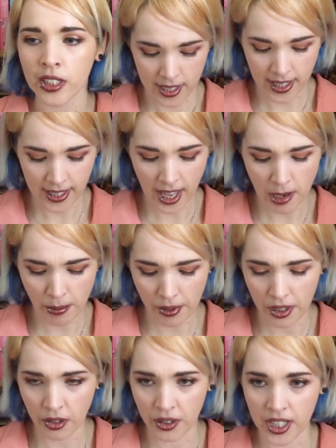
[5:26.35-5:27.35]
is it
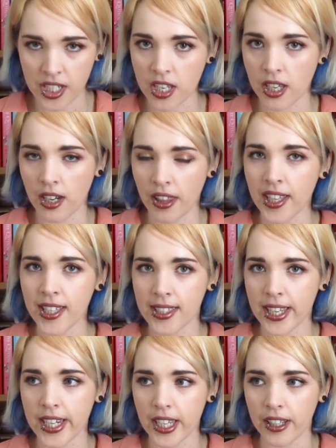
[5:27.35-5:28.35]
Gabriel or Gideon? I think it's
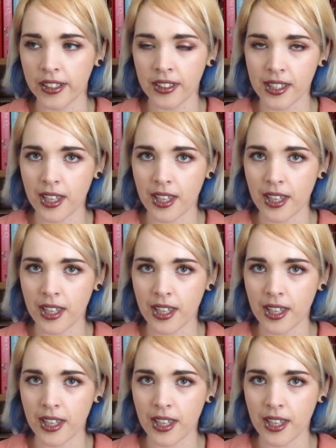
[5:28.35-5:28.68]
Gideon.